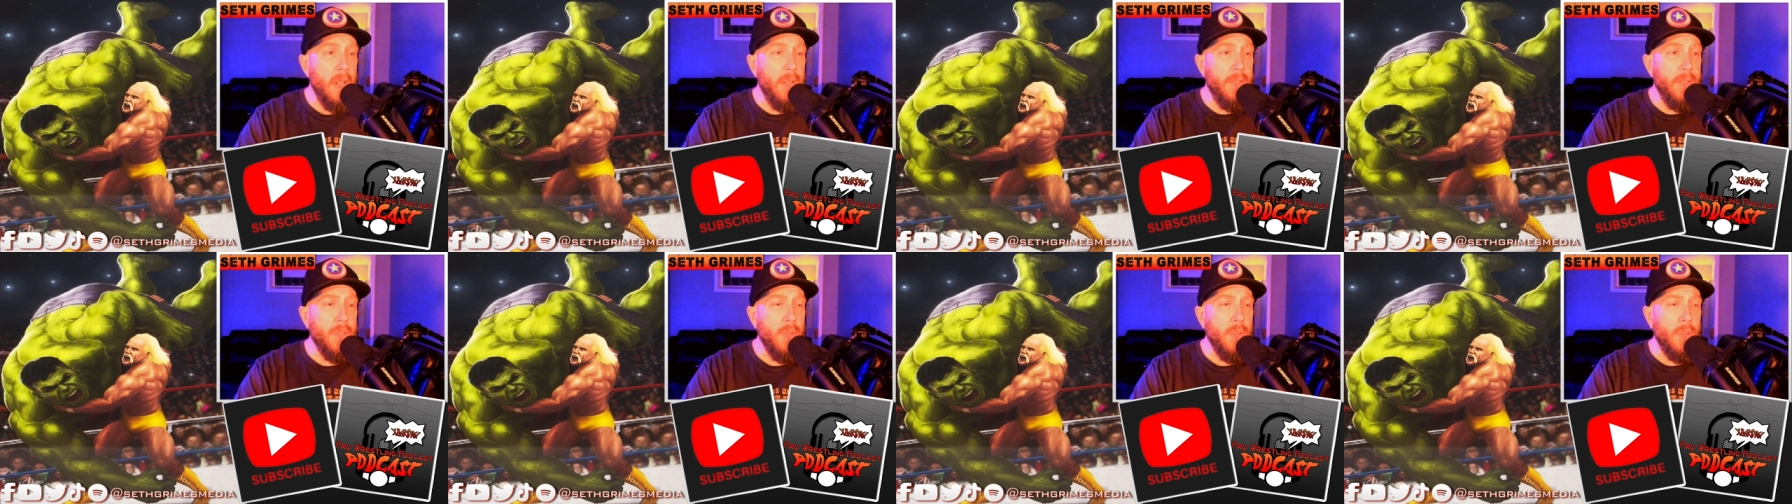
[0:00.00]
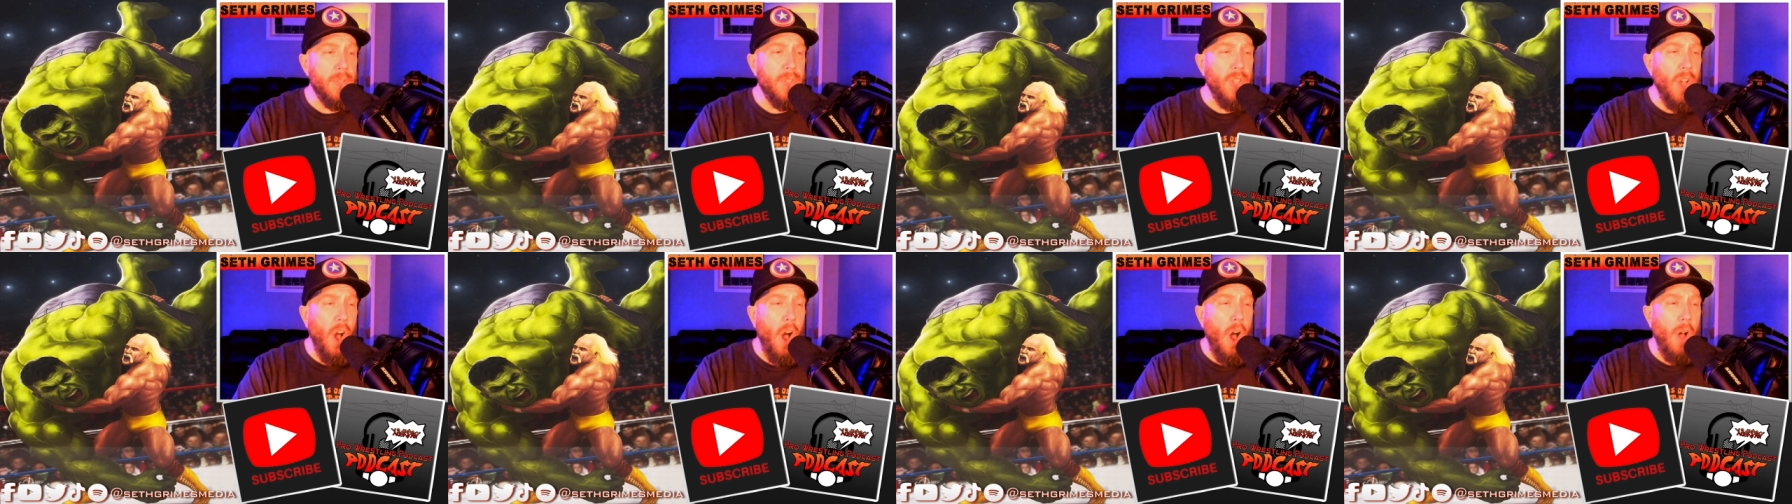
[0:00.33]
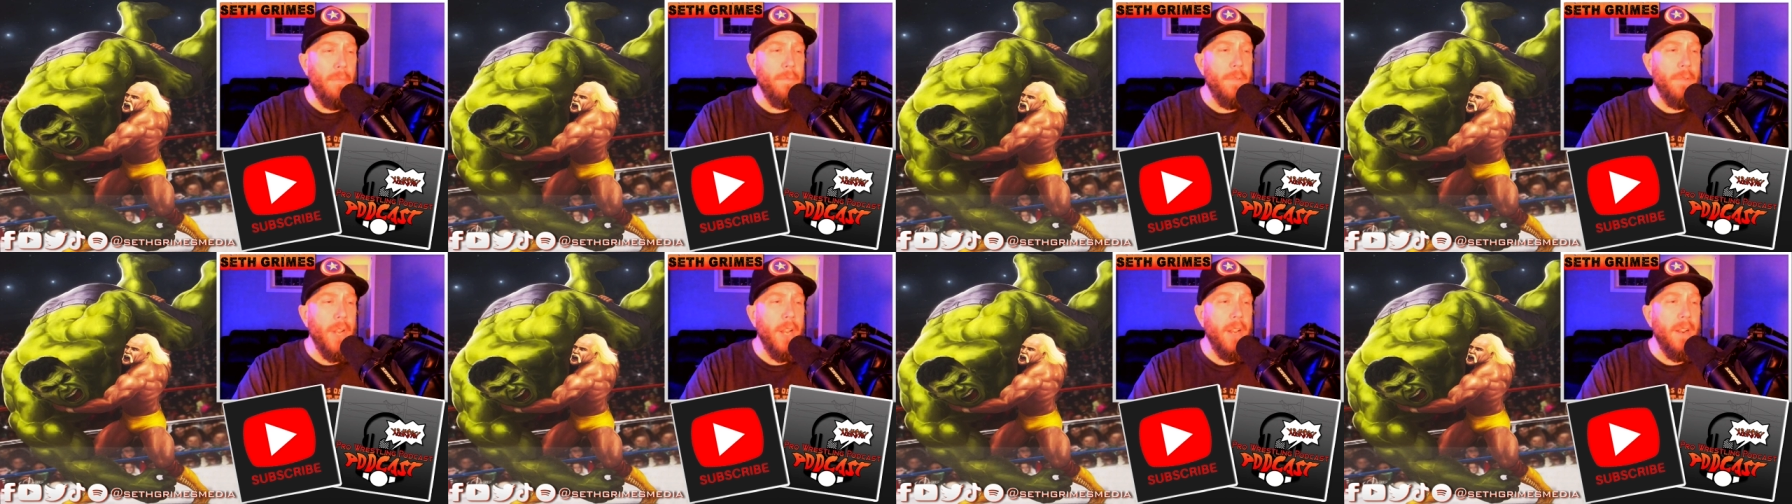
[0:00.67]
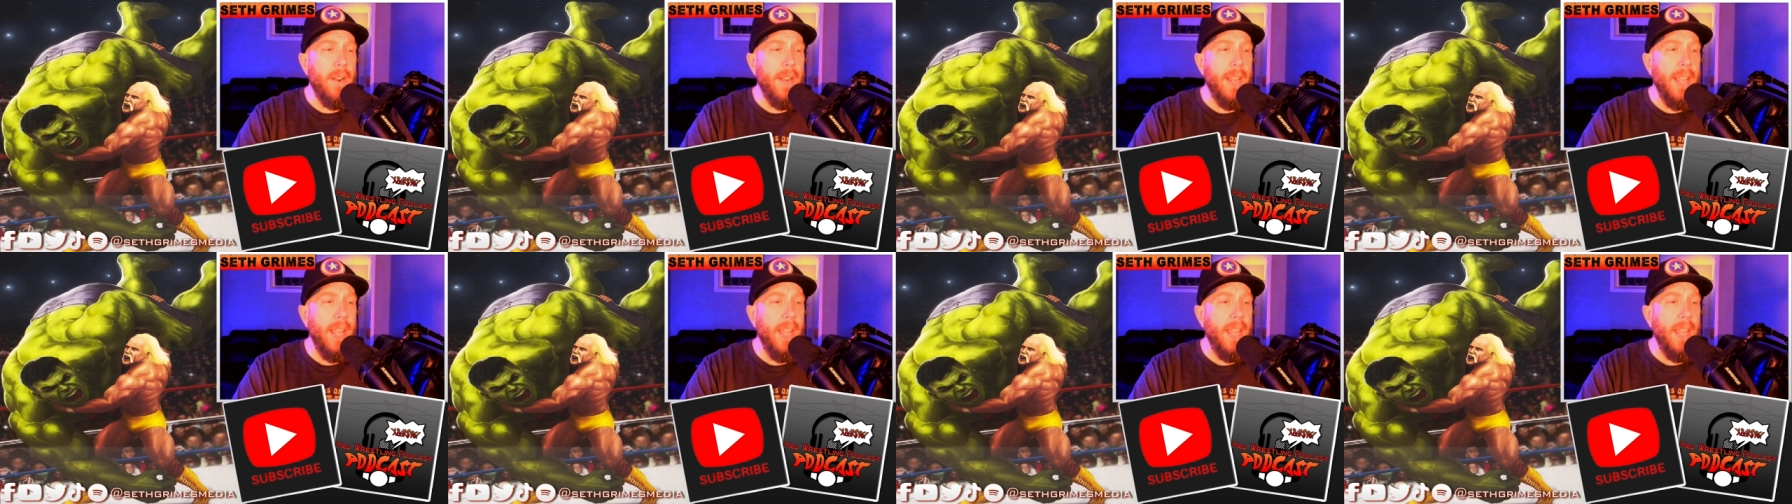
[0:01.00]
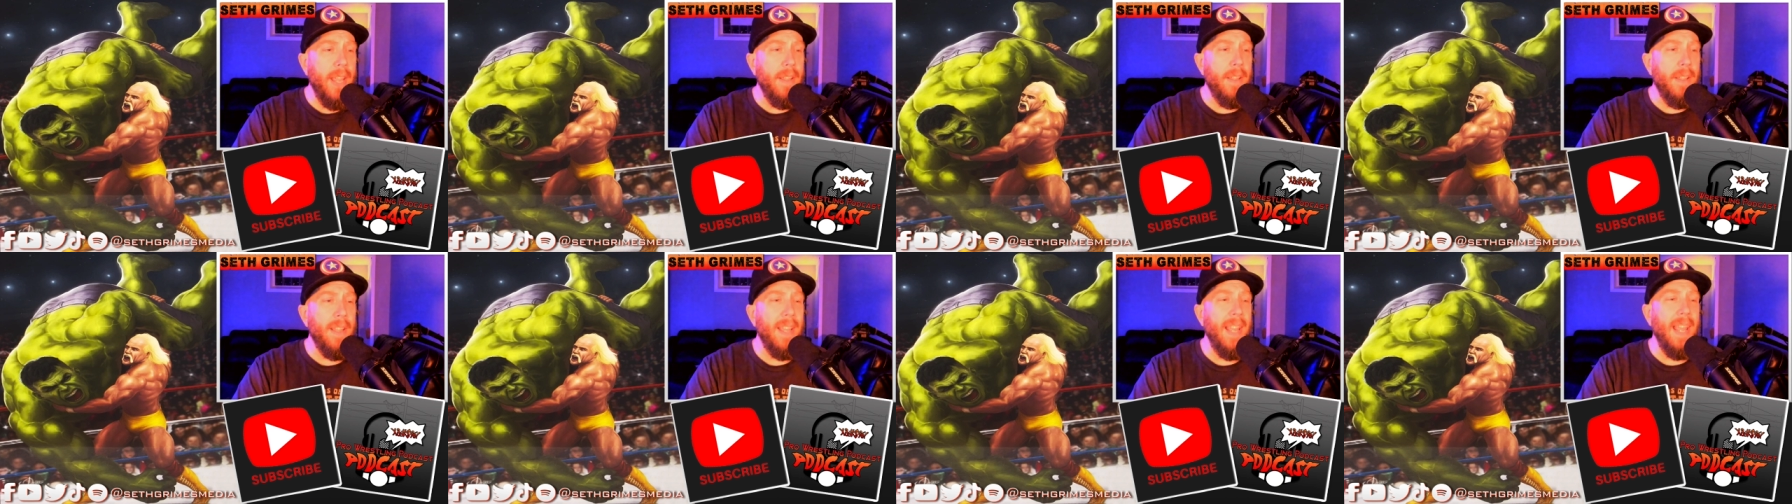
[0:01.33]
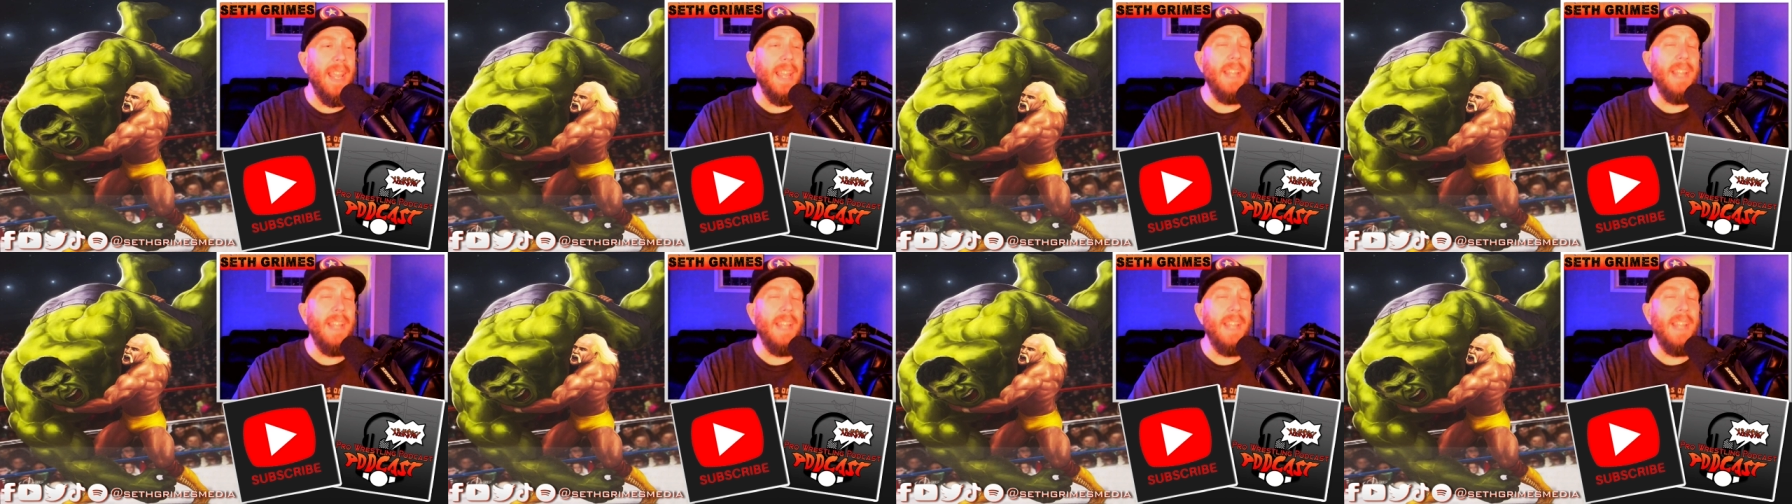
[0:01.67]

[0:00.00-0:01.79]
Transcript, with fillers: so it's all very